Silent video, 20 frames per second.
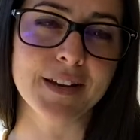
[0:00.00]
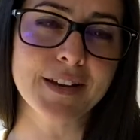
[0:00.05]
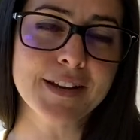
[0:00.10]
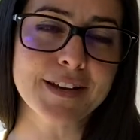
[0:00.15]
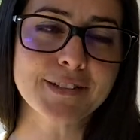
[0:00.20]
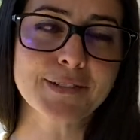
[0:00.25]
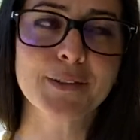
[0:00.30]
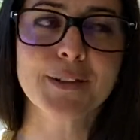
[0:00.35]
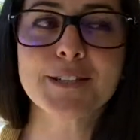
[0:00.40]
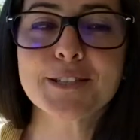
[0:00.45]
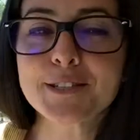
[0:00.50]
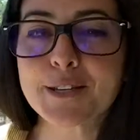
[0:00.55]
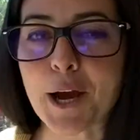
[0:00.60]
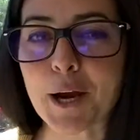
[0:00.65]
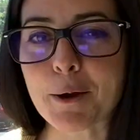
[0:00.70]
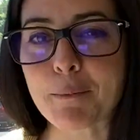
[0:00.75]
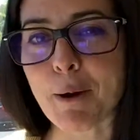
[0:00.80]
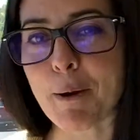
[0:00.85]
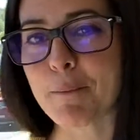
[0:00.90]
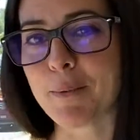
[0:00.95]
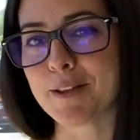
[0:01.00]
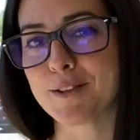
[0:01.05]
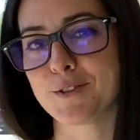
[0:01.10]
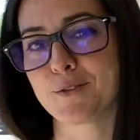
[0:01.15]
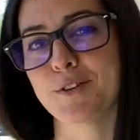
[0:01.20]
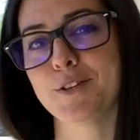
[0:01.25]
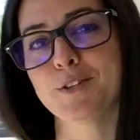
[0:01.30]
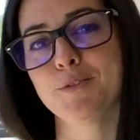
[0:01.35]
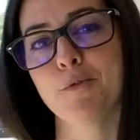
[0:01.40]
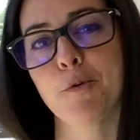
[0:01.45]
So let's talk about Main
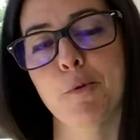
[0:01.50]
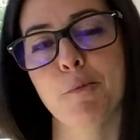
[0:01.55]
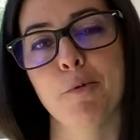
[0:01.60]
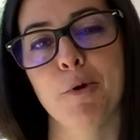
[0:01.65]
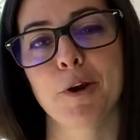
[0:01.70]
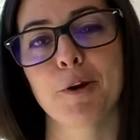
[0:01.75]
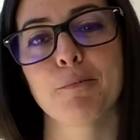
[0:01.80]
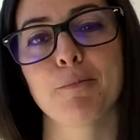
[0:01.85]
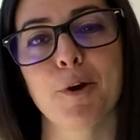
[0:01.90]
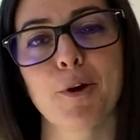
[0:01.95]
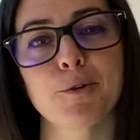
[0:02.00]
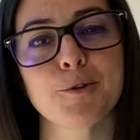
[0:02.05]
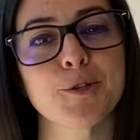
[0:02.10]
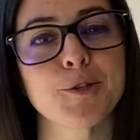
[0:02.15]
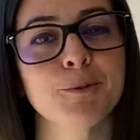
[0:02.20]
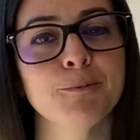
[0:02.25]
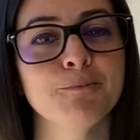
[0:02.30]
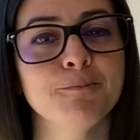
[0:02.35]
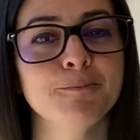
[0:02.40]
Street's four-point approach.